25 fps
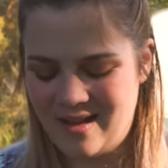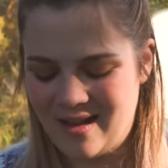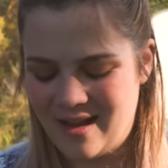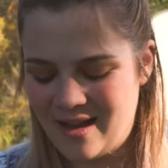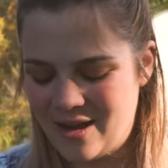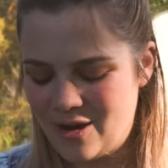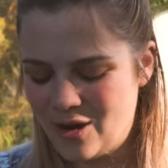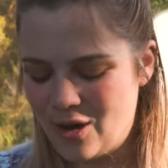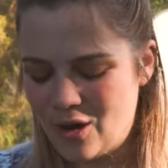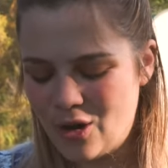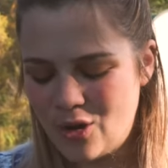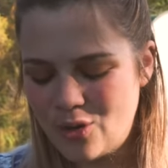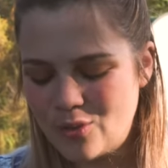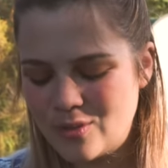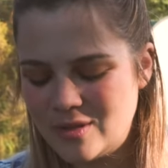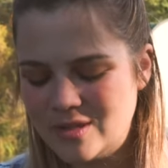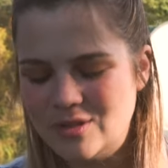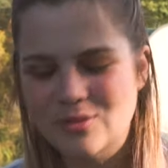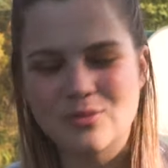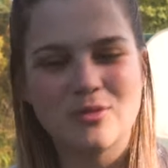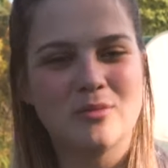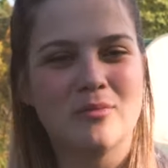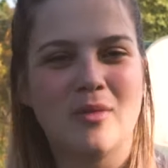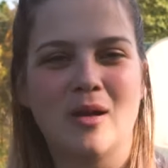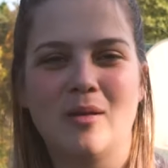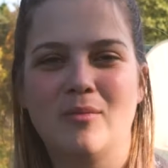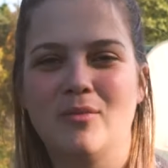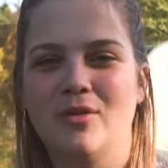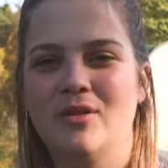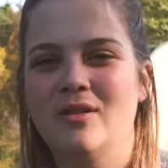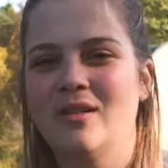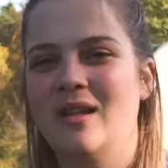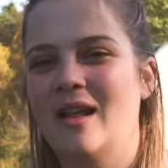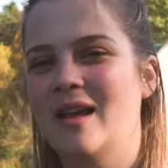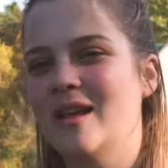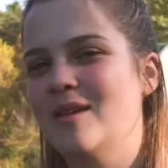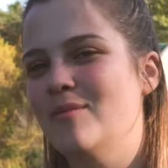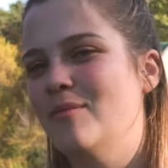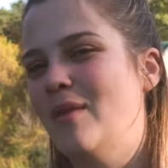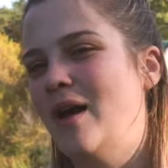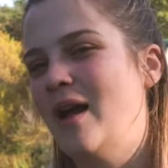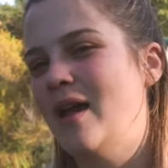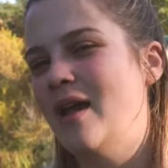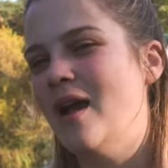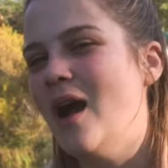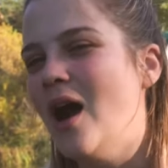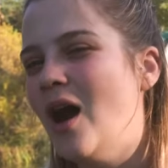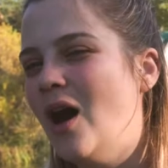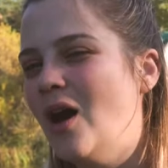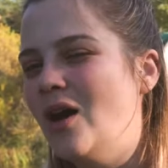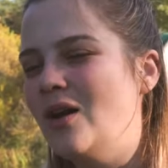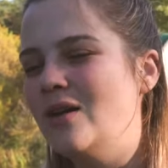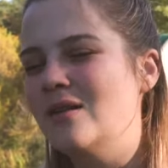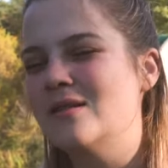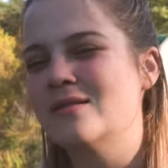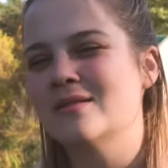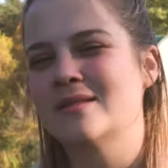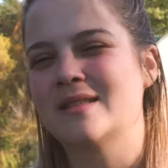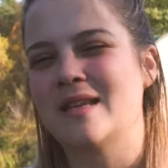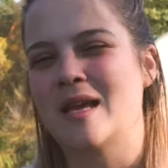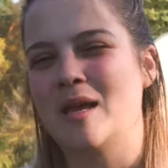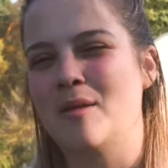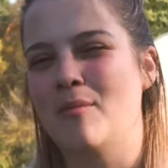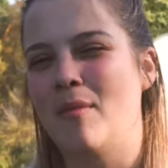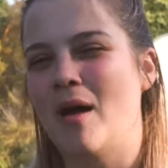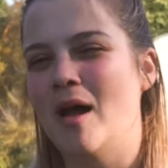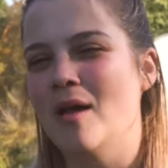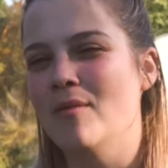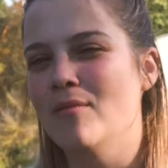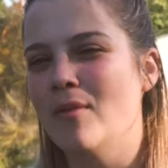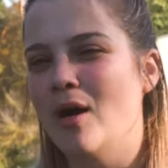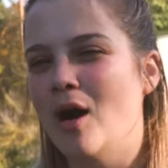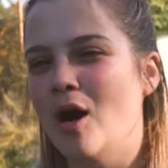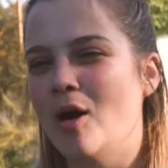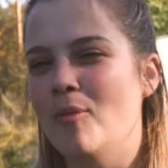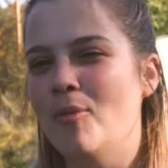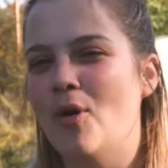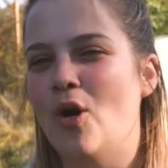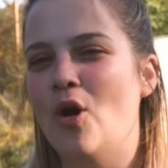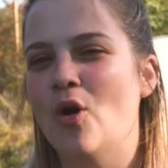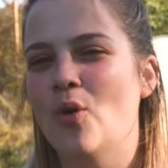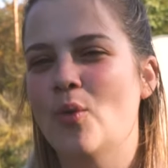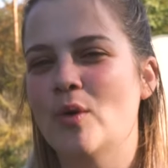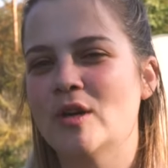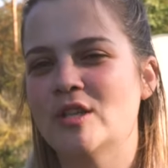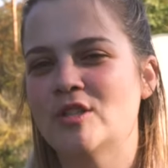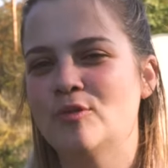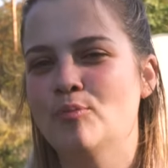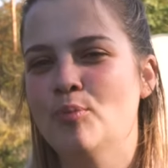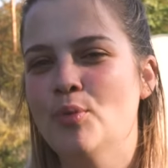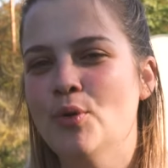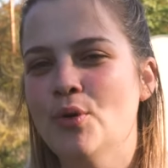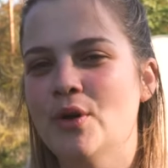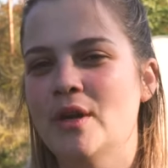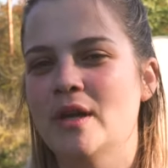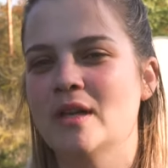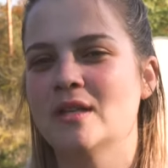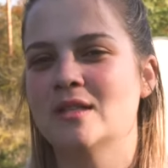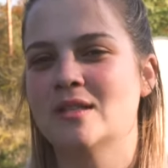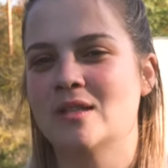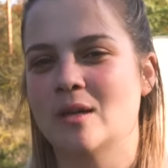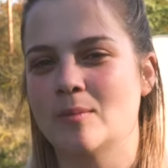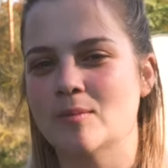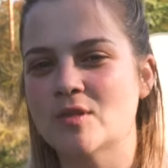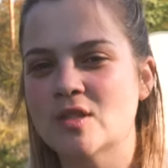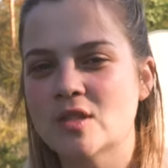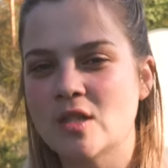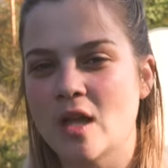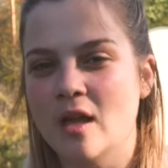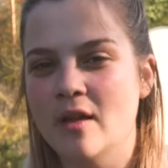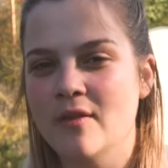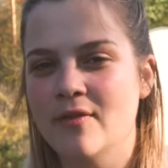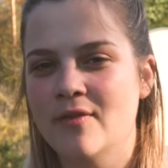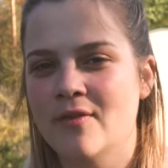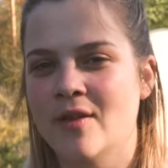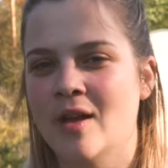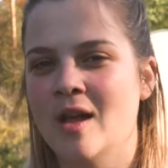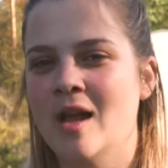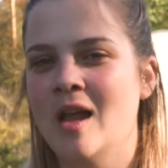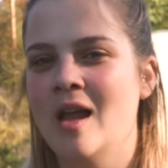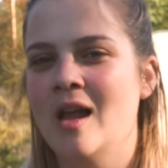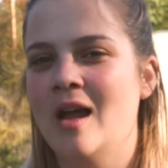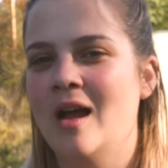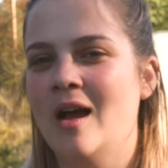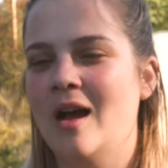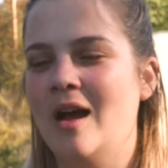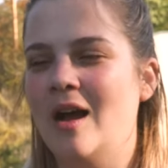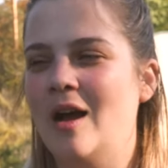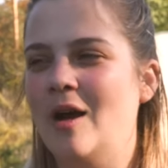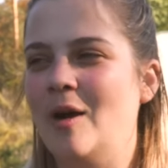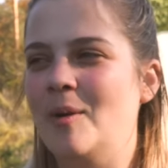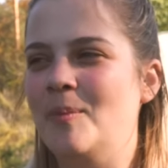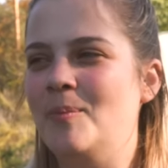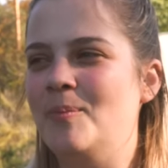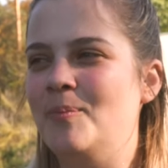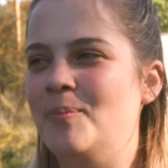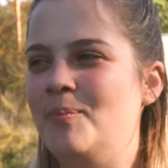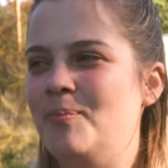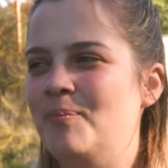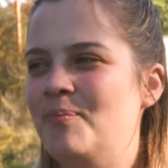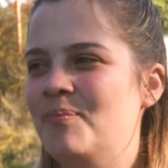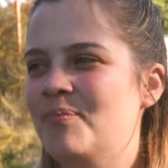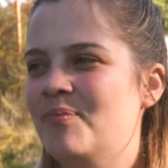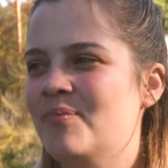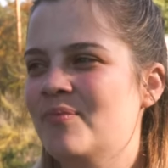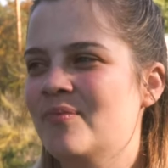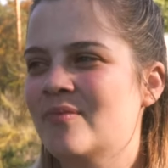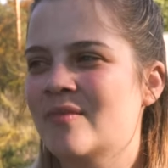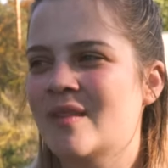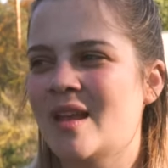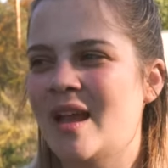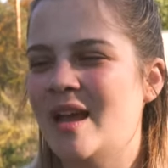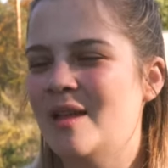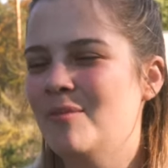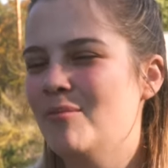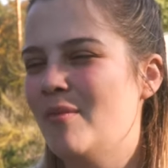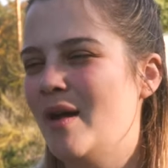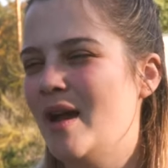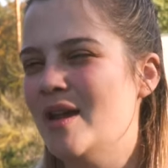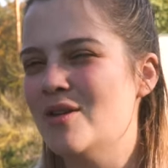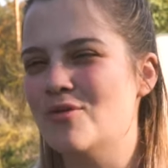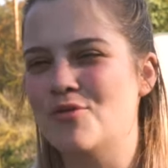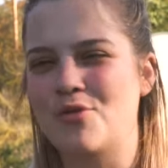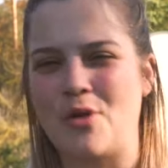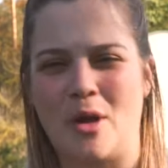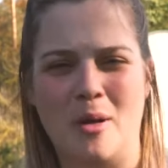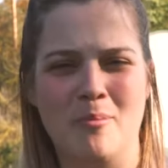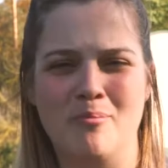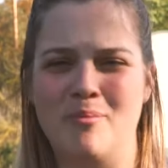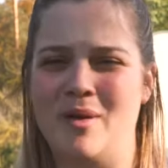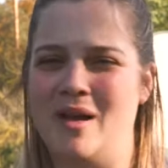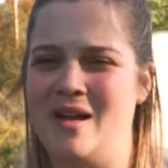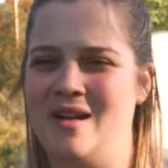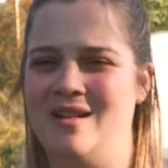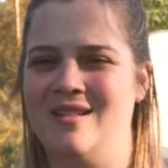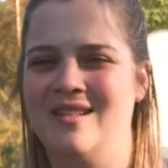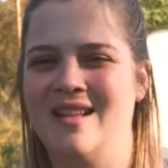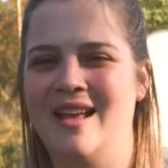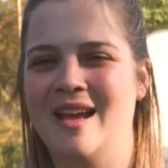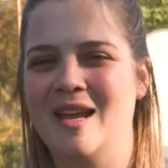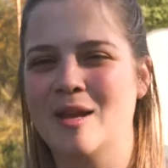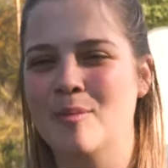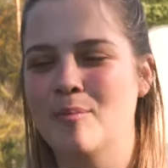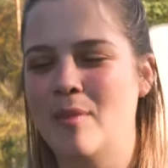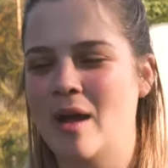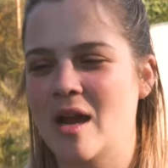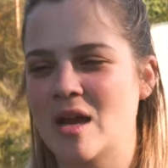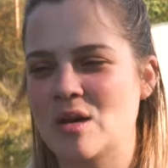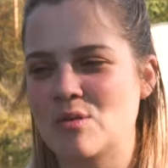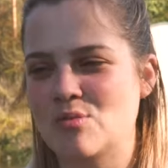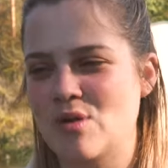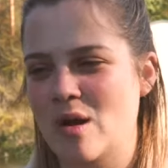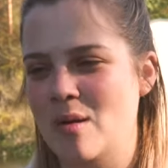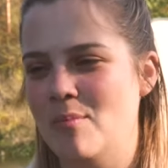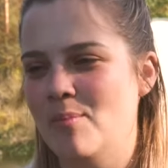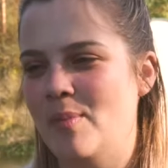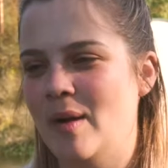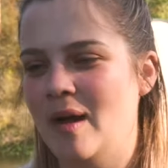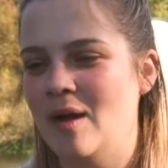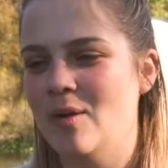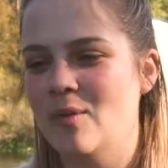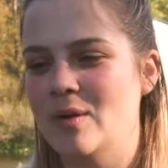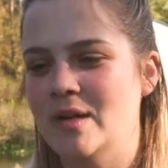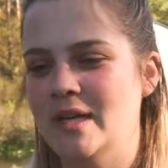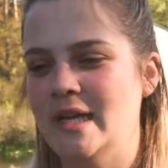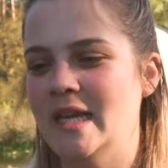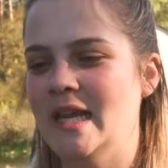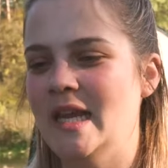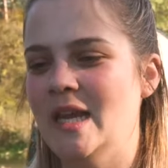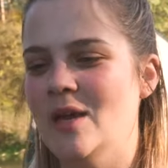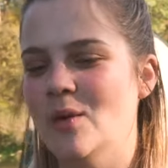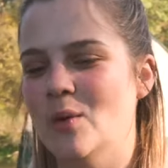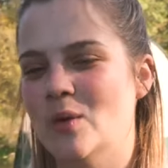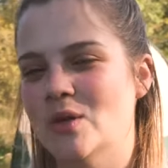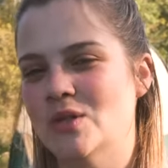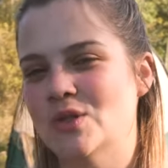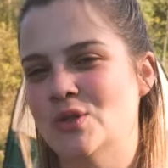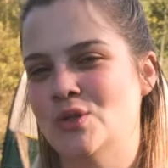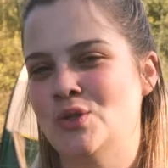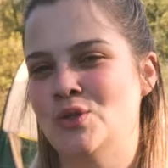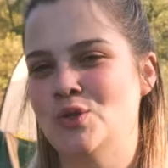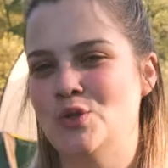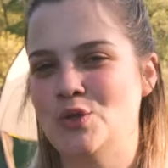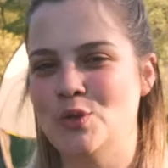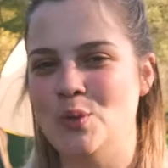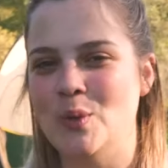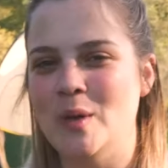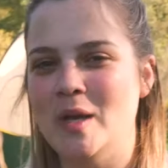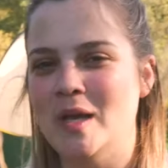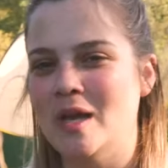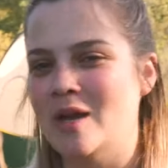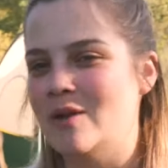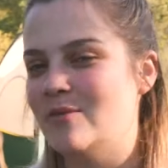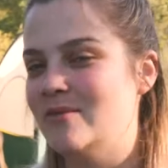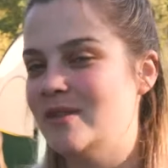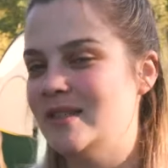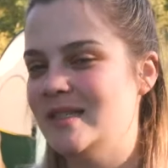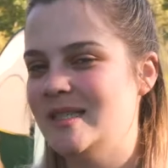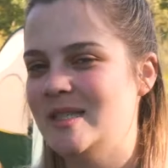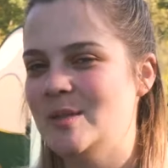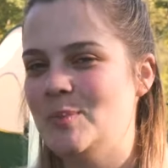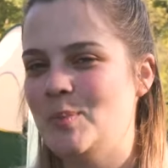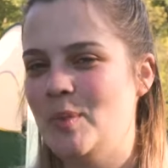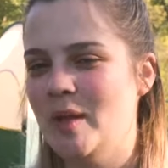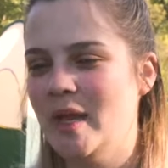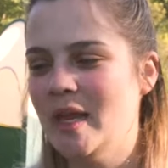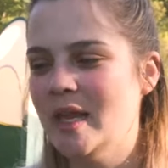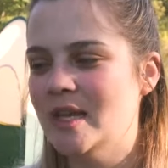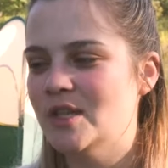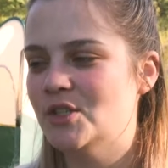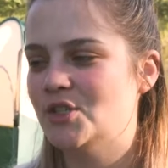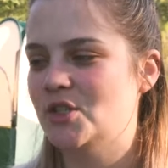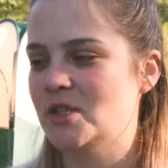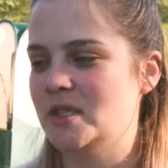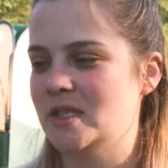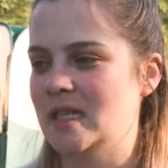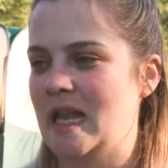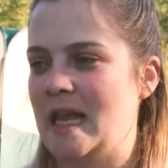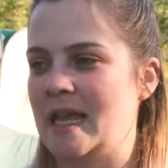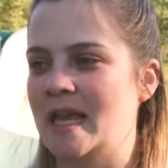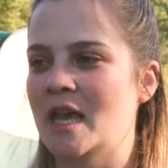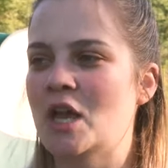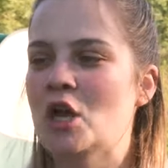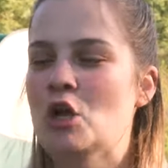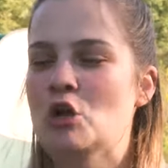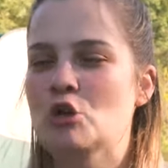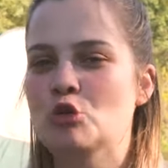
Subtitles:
always remember, like my aunt and my mom always putting some stuff. And my grandpa, like my grandpa, when he was doing a recipe, he just like